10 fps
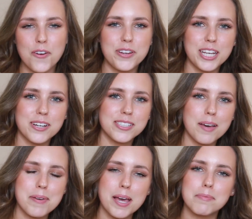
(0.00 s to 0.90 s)
fall videos
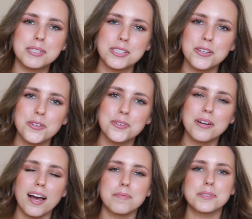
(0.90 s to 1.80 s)
coming up
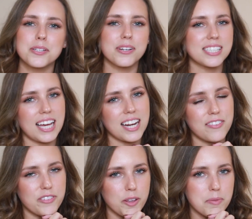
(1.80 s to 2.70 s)
soon. I'm so excited
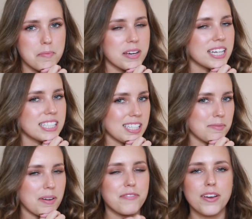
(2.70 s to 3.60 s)
to film them because this
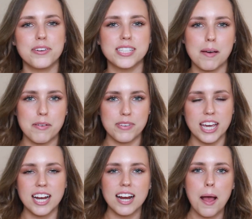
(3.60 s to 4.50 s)
is my favorite time of
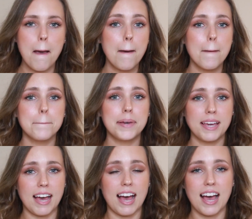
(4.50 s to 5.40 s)
year. But
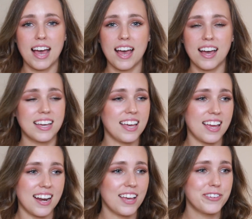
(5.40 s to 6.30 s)
yeah,
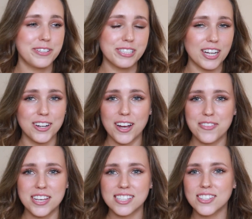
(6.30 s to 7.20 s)
again, if you stuck
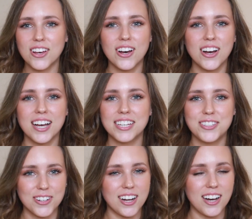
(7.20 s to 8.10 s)
around this long,
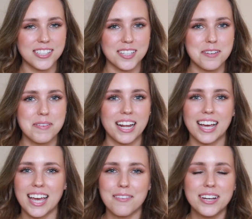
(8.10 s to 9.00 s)
you're awesome, and
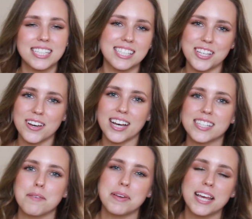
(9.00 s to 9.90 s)
I can't wait to see you
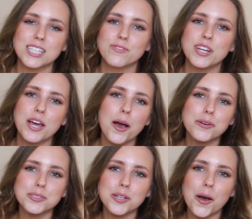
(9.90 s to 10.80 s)
guys in my next
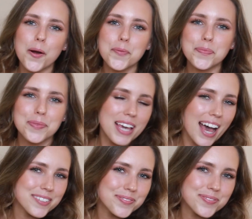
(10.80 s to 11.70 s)
video. So yeah,